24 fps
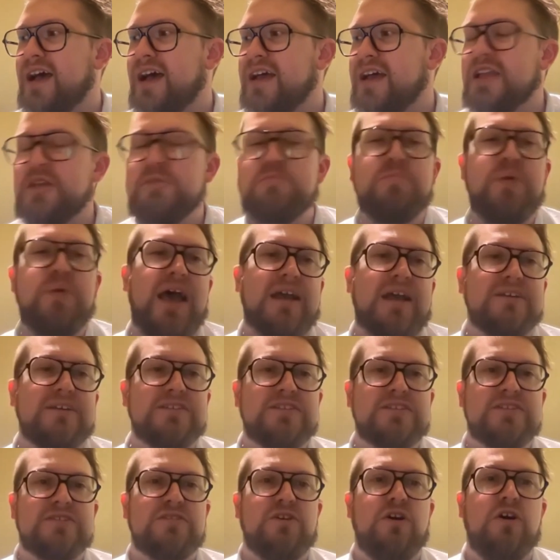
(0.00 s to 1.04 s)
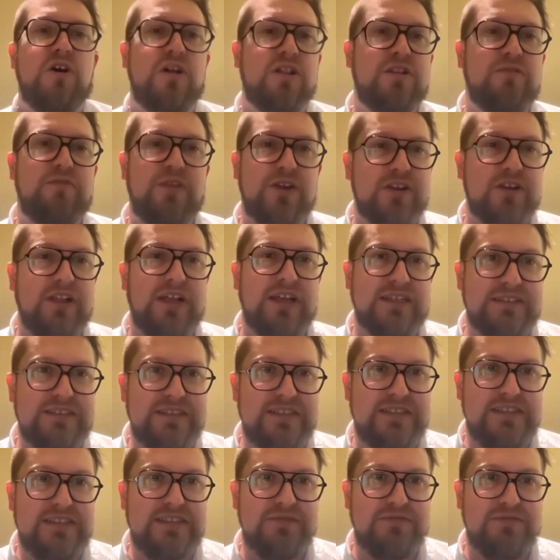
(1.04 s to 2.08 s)
impacts all of our clients
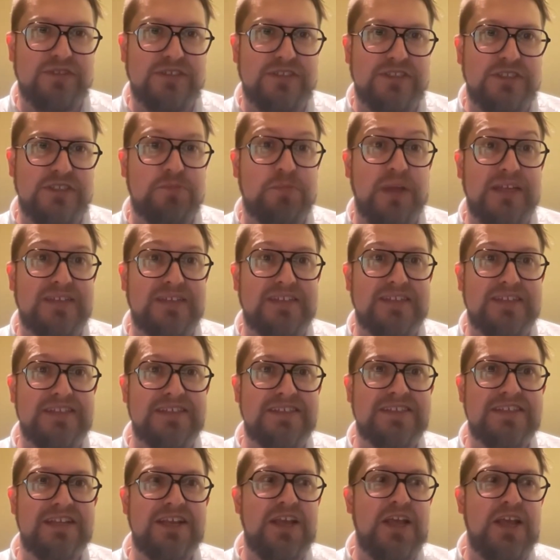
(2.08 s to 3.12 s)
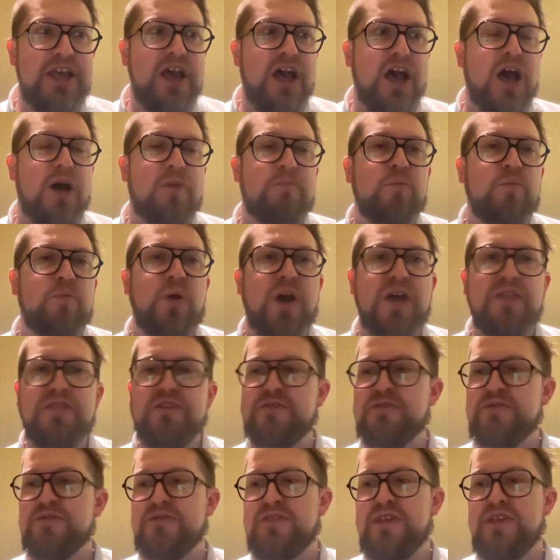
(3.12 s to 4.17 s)
in different spaces,
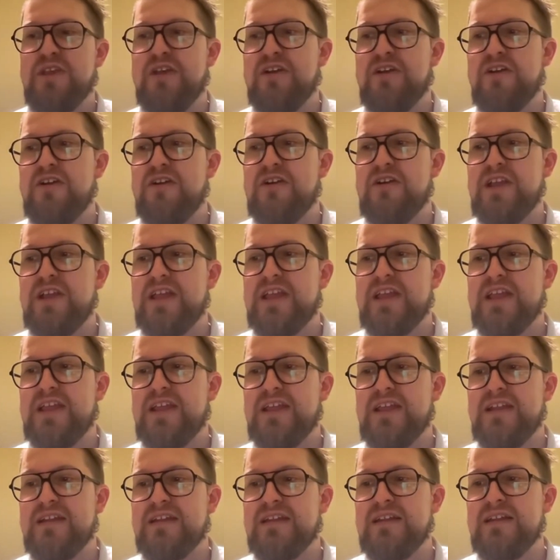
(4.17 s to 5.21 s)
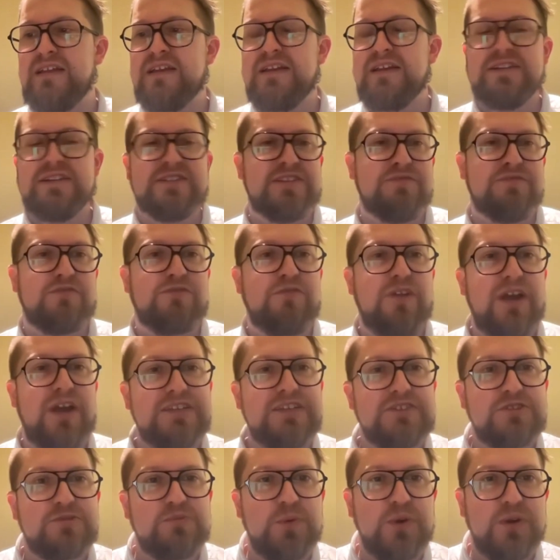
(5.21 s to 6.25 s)
whether they're in civil
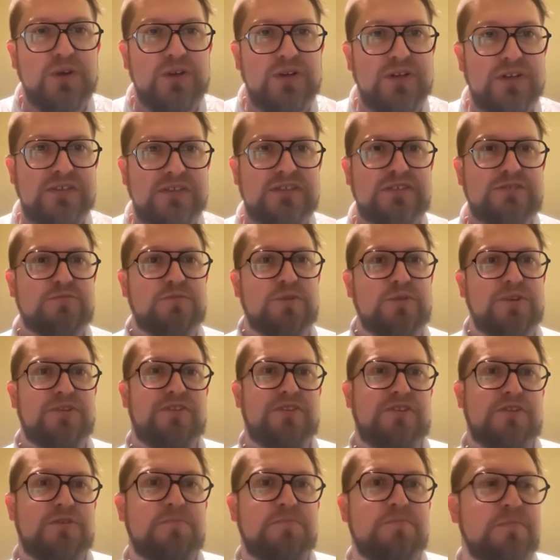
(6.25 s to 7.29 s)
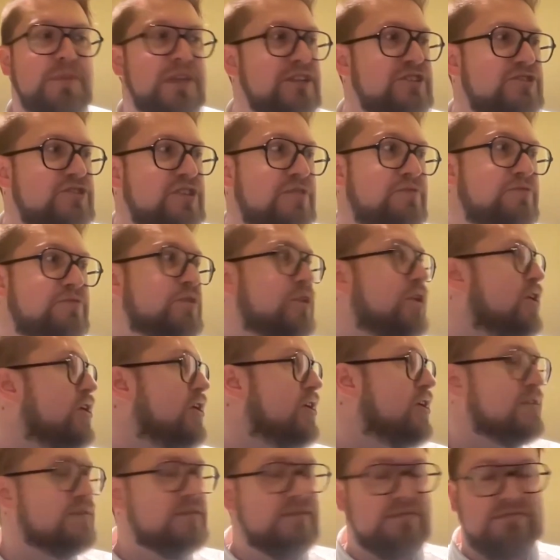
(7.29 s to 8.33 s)
rights work, whether they're in administrative
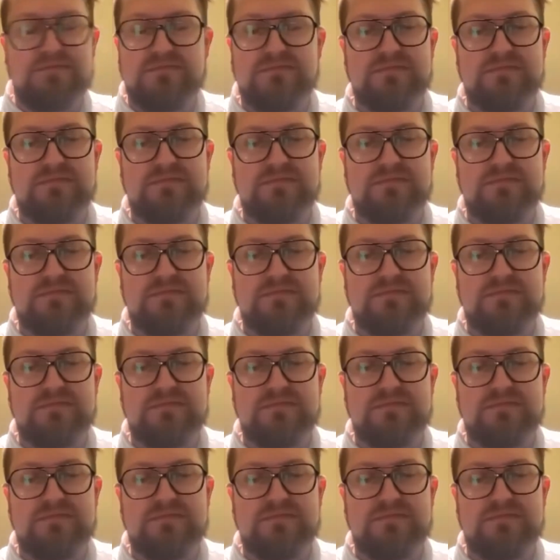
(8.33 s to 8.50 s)
law.